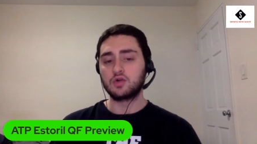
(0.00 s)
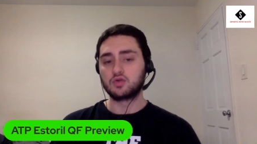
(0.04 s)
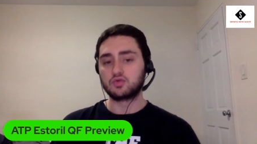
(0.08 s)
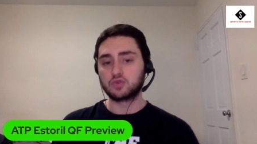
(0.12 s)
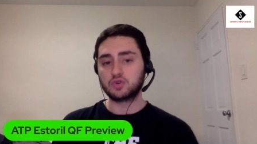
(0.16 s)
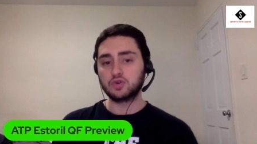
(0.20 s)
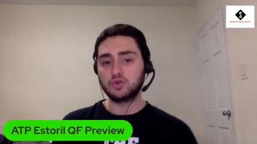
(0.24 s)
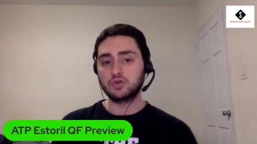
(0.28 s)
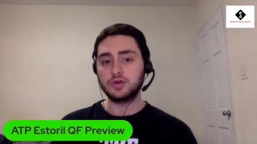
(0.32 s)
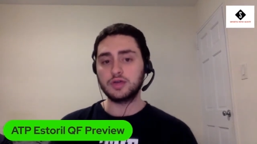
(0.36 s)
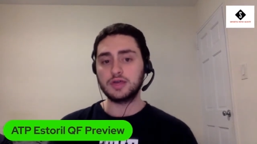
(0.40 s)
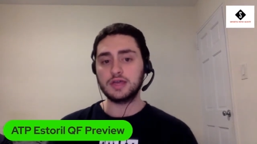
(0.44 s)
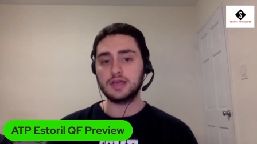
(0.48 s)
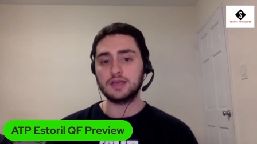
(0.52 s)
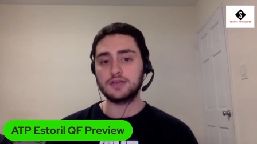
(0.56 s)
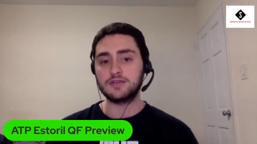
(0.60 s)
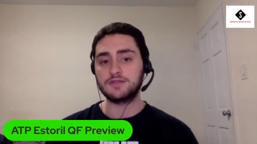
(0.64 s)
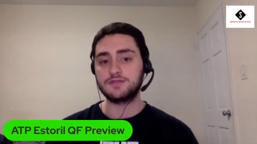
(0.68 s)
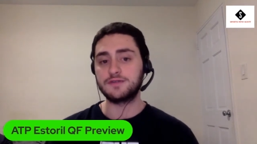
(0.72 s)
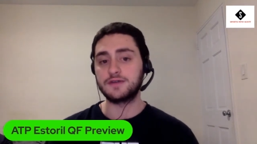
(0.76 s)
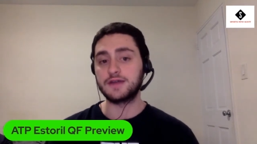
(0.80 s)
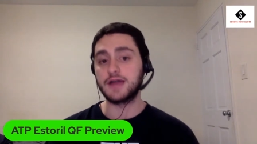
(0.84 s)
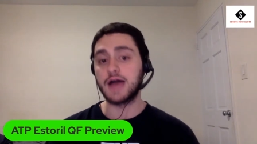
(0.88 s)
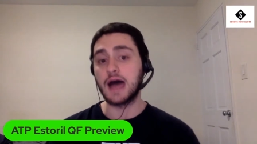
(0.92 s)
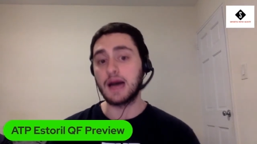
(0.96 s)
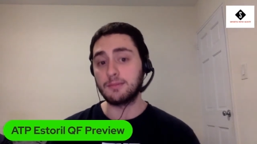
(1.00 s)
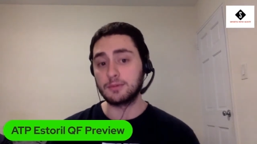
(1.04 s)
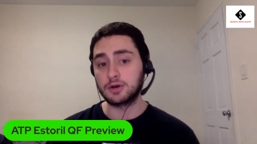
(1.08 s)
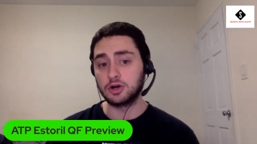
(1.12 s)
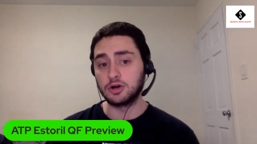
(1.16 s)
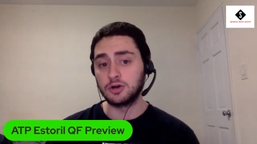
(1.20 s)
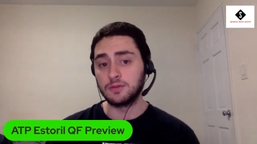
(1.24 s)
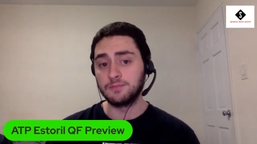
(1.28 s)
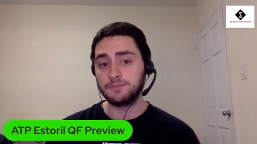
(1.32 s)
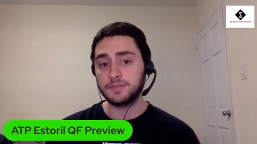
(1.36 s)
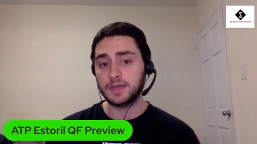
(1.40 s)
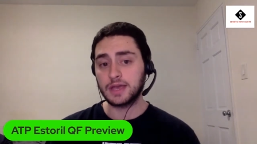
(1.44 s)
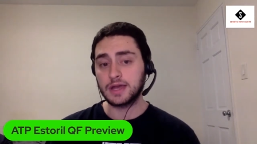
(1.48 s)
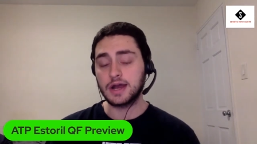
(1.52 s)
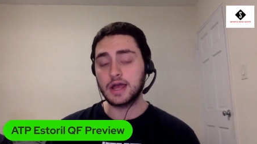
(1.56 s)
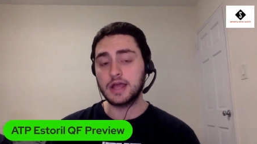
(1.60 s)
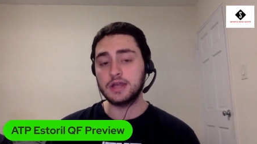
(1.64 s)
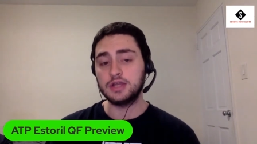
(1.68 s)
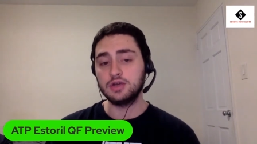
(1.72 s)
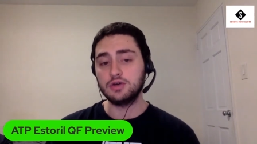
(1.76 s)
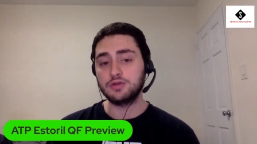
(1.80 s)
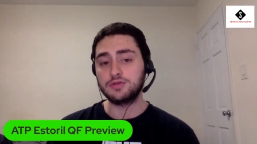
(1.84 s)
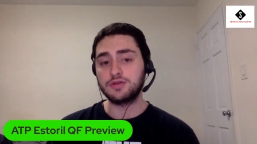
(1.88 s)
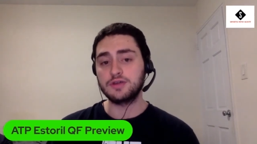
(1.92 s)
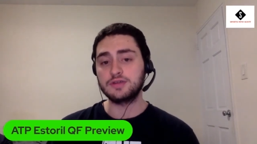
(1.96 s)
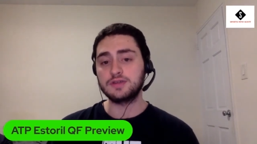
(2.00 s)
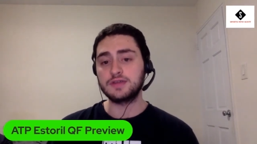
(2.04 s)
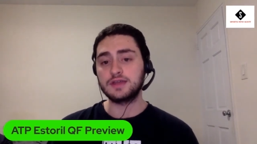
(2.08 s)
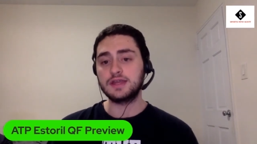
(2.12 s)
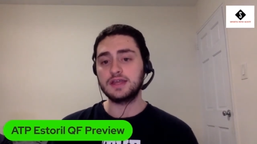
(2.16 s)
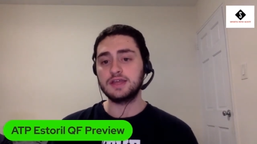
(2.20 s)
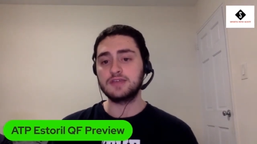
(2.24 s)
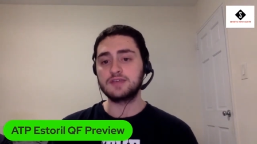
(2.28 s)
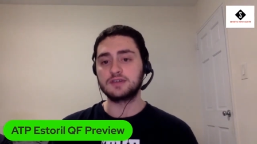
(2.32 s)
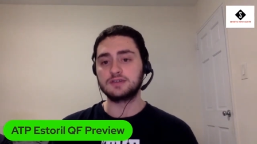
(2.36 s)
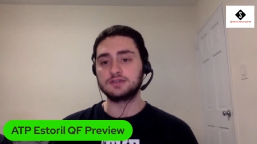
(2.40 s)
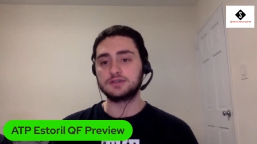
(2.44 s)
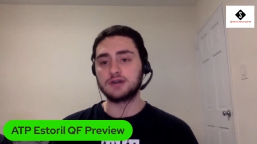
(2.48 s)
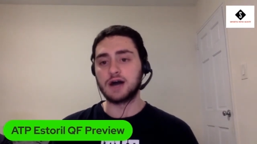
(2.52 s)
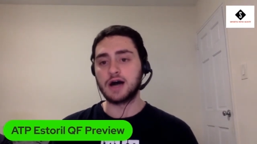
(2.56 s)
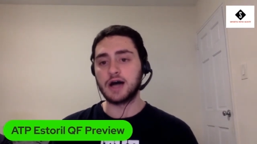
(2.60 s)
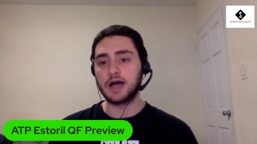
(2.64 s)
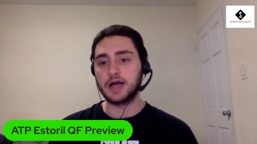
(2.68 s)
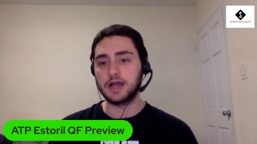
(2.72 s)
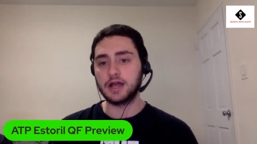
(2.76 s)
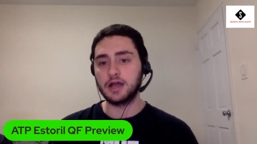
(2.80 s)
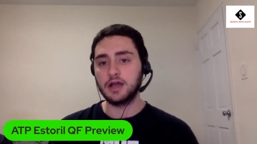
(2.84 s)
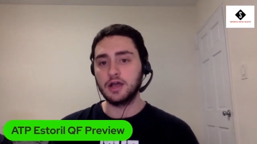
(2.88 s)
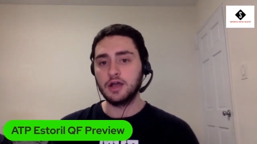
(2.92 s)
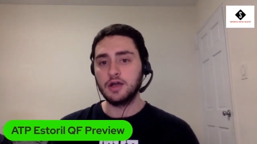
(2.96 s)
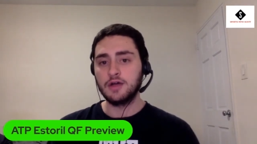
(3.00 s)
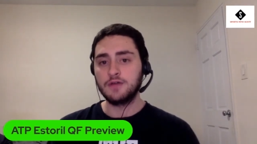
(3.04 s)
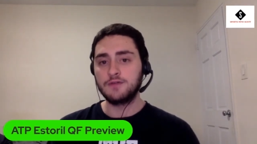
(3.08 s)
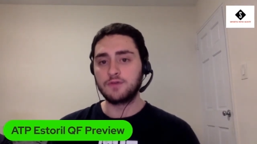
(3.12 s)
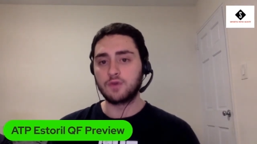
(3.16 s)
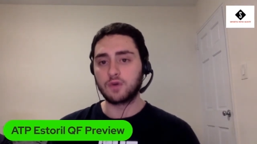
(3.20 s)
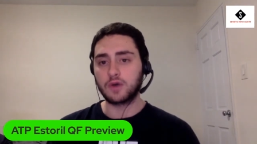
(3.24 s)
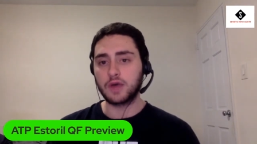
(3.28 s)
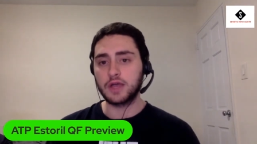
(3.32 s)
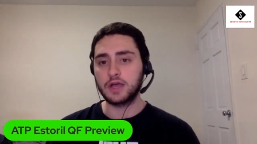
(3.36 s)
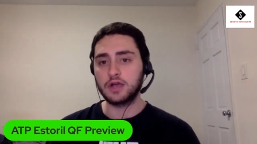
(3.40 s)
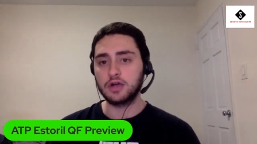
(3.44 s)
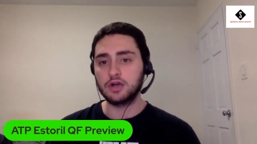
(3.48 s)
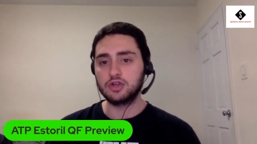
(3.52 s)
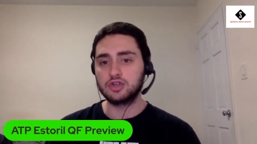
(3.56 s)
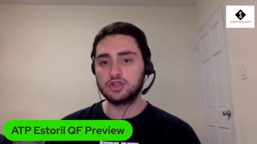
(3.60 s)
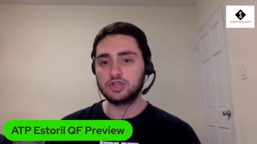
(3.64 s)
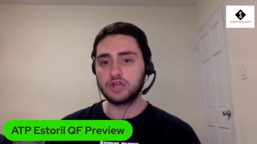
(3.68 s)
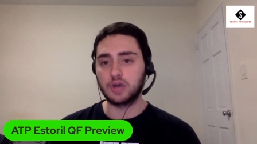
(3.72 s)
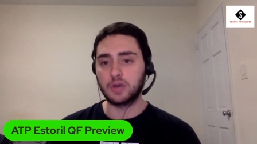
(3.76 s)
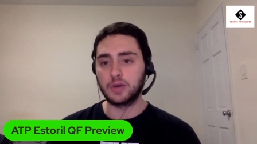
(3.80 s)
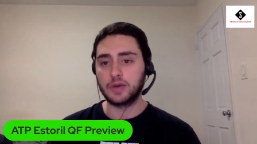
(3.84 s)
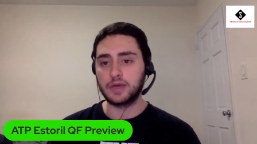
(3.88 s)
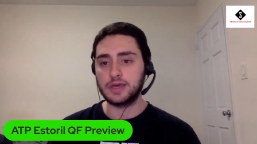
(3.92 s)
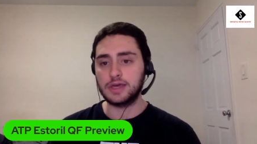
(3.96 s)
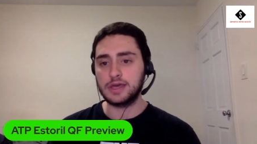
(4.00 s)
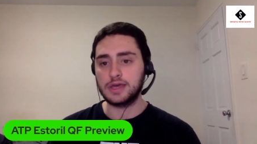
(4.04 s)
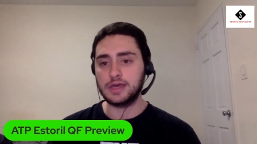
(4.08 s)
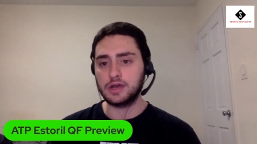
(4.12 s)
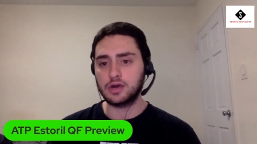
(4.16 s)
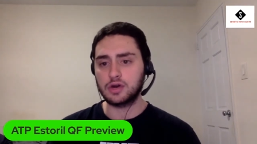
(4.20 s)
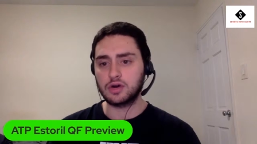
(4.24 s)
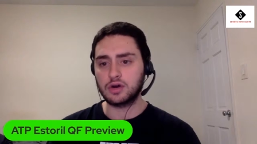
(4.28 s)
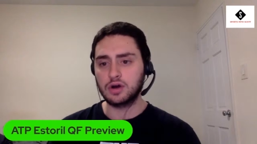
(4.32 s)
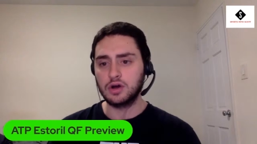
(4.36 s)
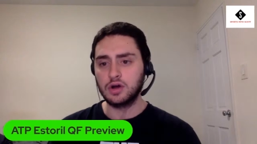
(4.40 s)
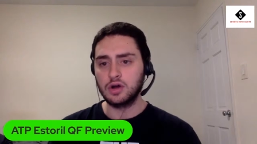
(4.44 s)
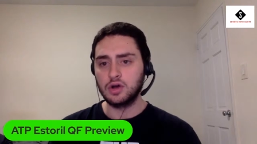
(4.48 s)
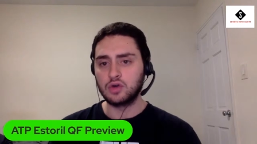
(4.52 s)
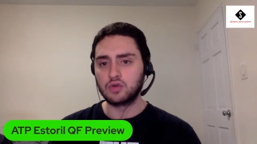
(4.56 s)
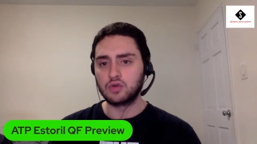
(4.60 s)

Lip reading: Ruud is phenomenal, and I do think that he's in line for a good showing here.